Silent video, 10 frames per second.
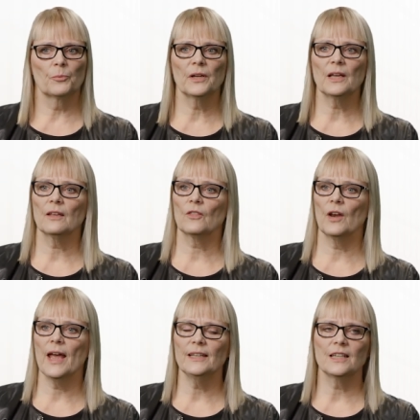bringing the
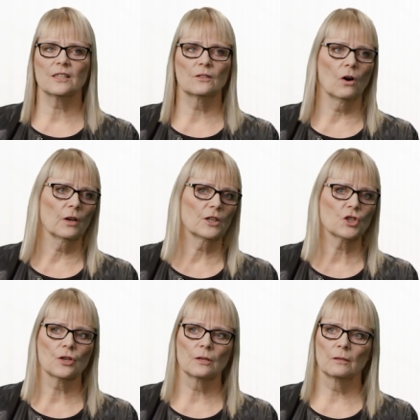latest
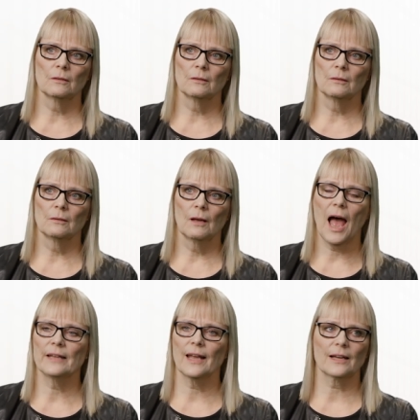knowledge and